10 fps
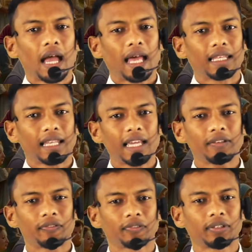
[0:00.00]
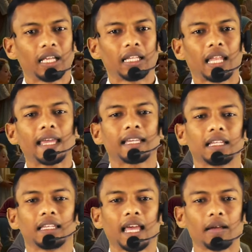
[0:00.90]
Her life, like a
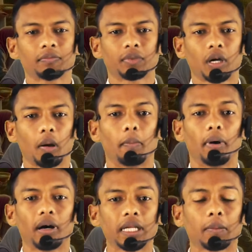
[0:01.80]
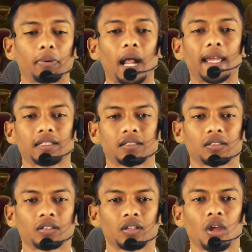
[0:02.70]
lamp burning bright,